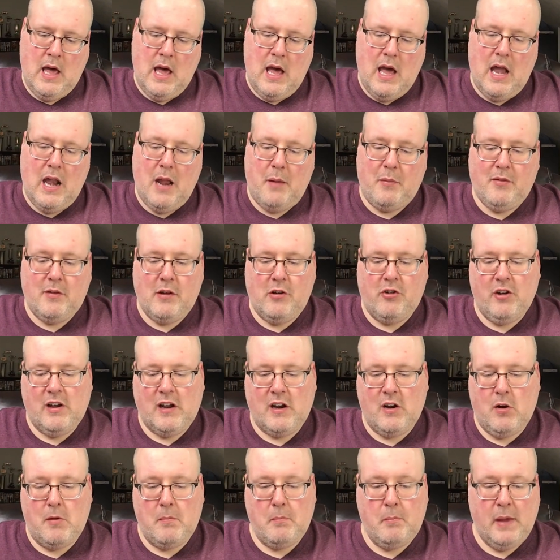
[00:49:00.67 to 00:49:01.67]
And I'm stitching it
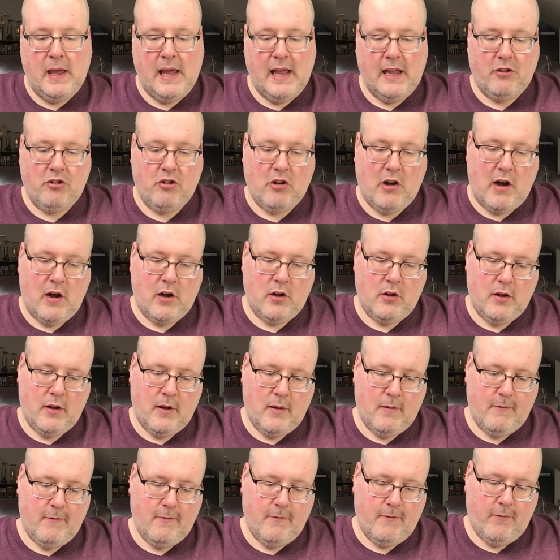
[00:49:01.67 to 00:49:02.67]
on pink
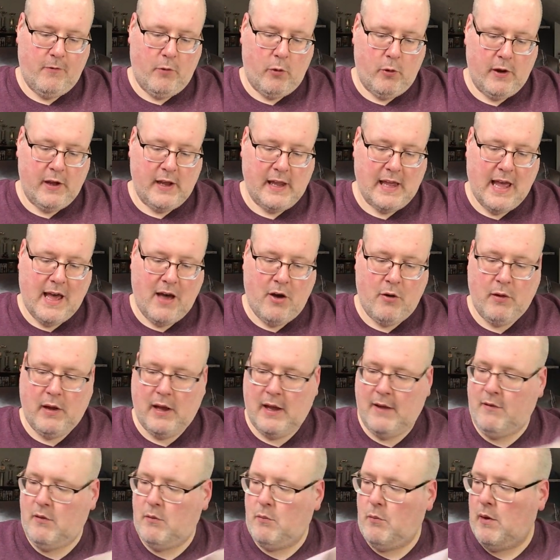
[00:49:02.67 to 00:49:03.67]
chocolate 40 count
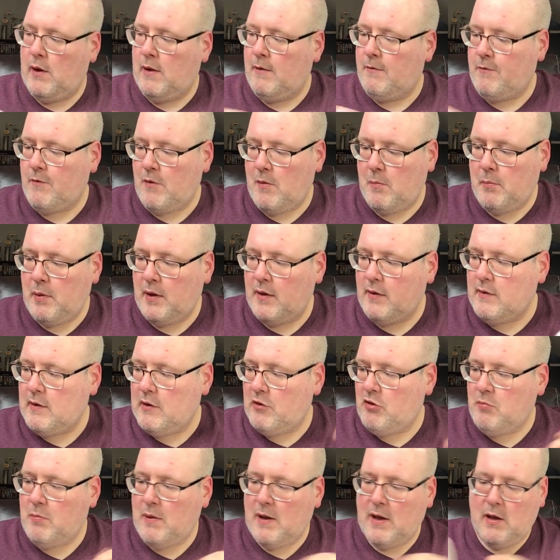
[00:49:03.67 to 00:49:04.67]
even weave from
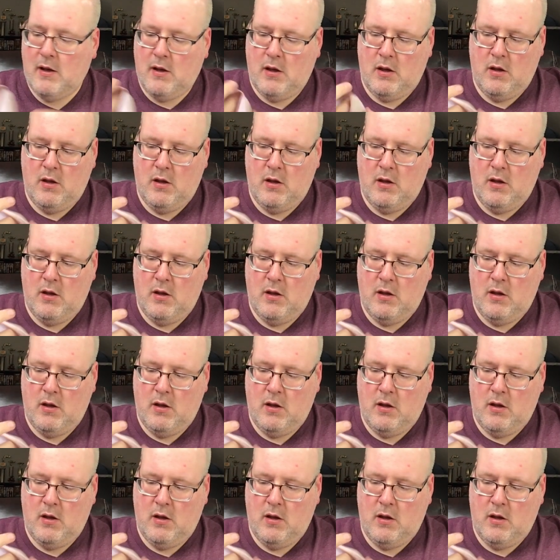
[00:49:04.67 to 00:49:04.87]
Bestitch Me.